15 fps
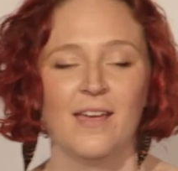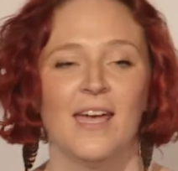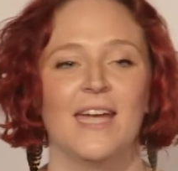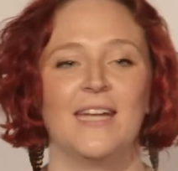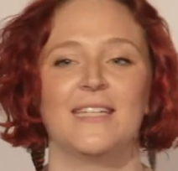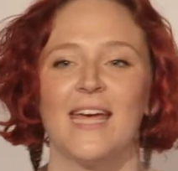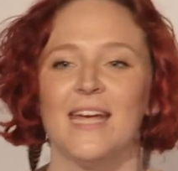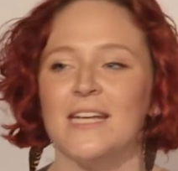
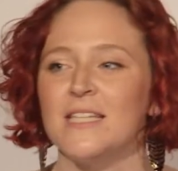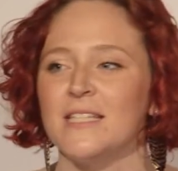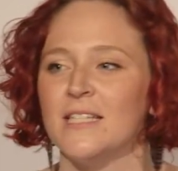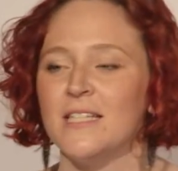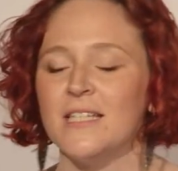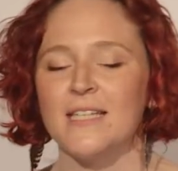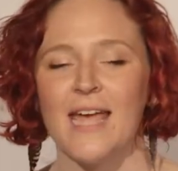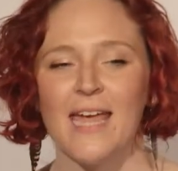it takes the
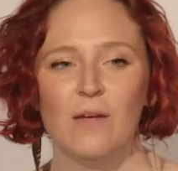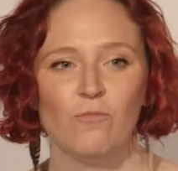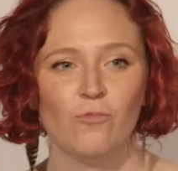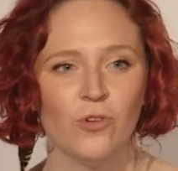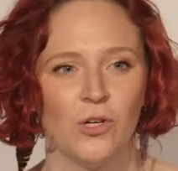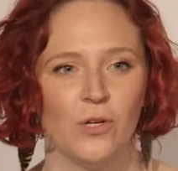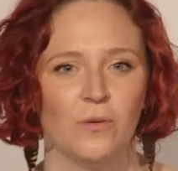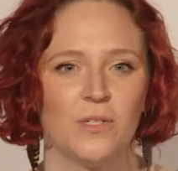same
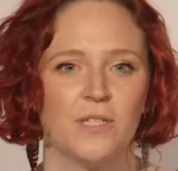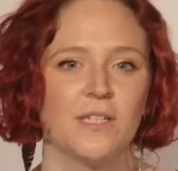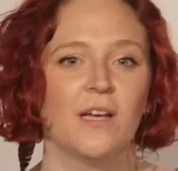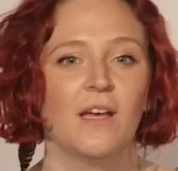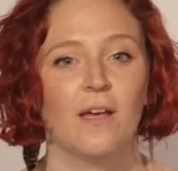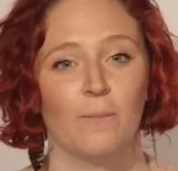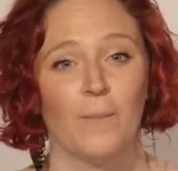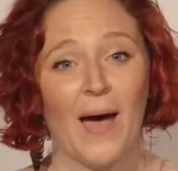route
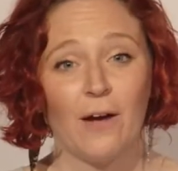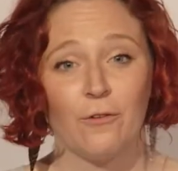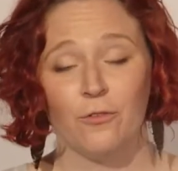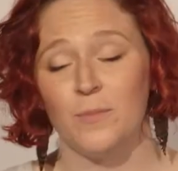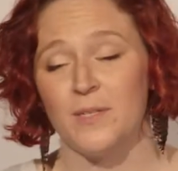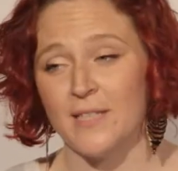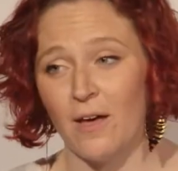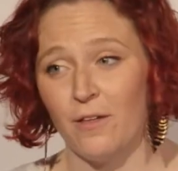back
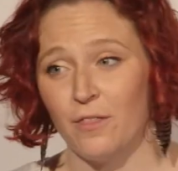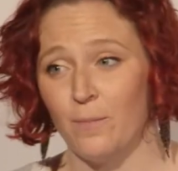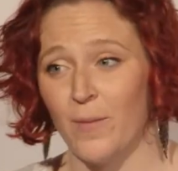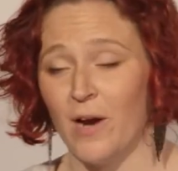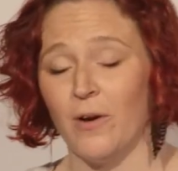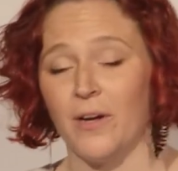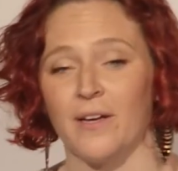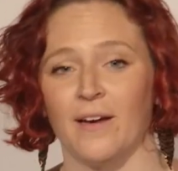from South
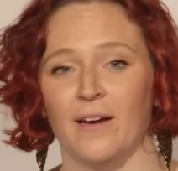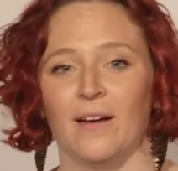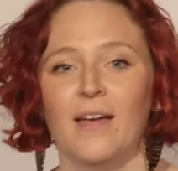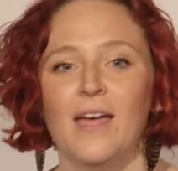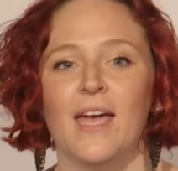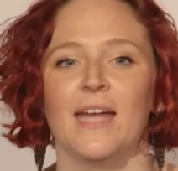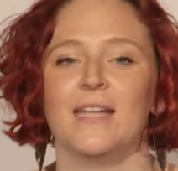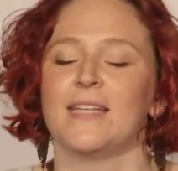America.
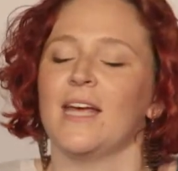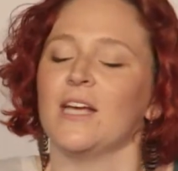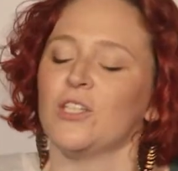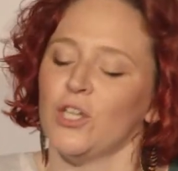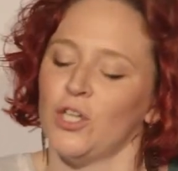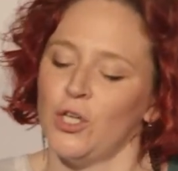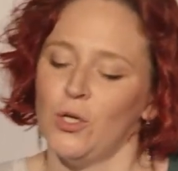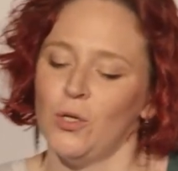It takes
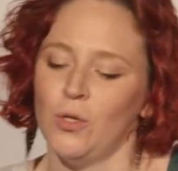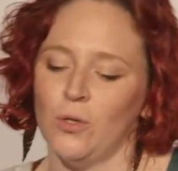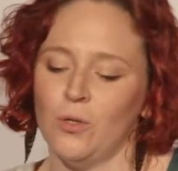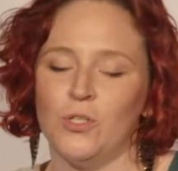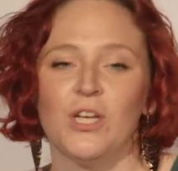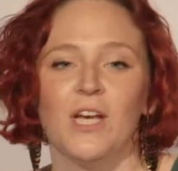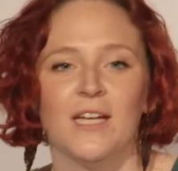a huge